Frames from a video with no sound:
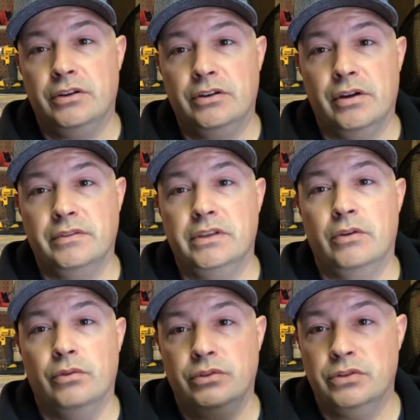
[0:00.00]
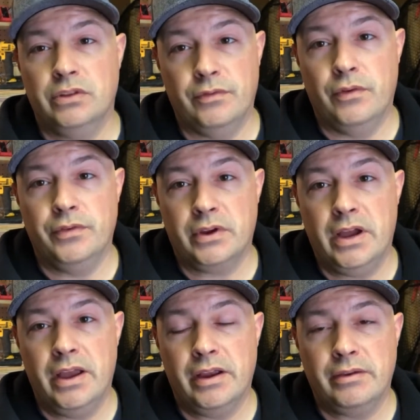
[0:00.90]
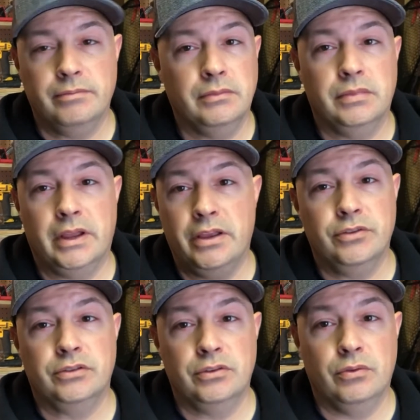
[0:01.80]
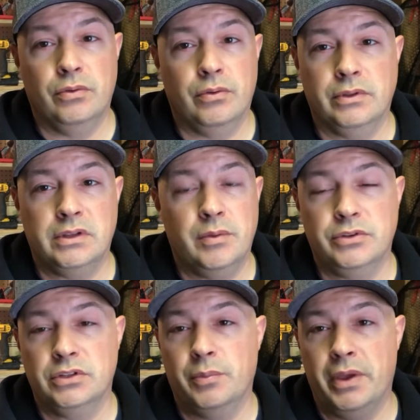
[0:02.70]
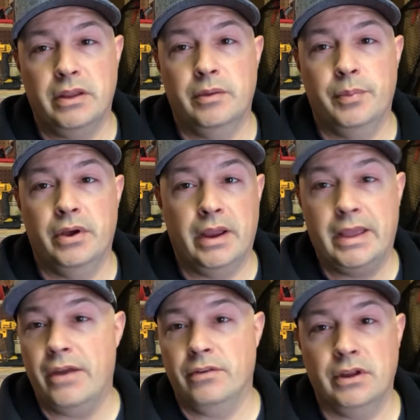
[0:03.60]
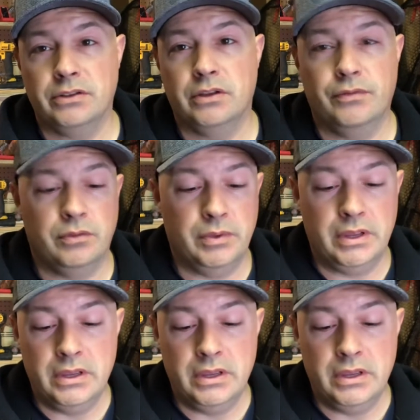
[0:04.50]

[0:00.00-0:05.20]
You don't have to take all this stuff off your kayak like I used to do all the time. It's just a pain in the butt. I carry a lot of stuff with me,